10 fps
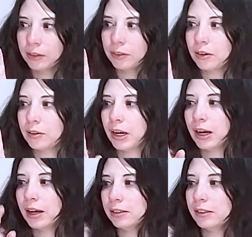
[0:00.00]
So
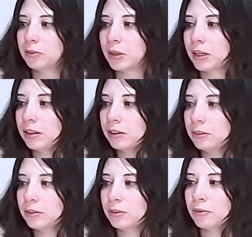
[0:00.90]
I just wanted
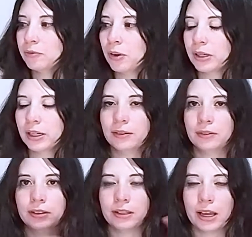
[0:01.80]
to focus
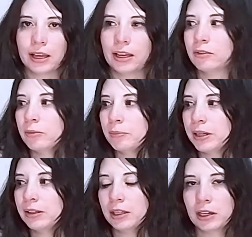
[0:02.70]
that it would
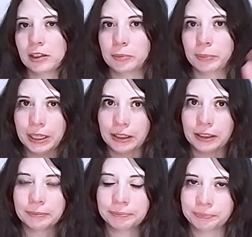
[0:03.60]
be the color
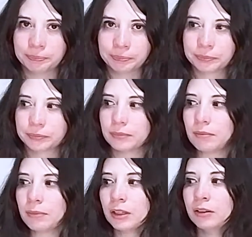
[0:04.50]
pink.
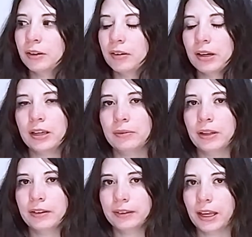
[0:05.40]
So in
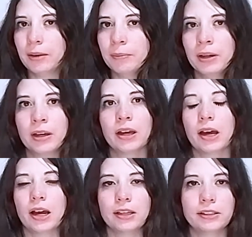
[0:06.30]
the stamp,
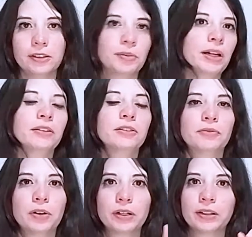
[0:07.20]
I just wanted to
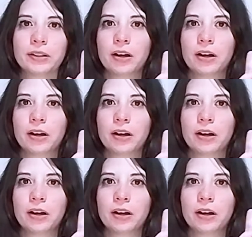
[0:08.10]
focus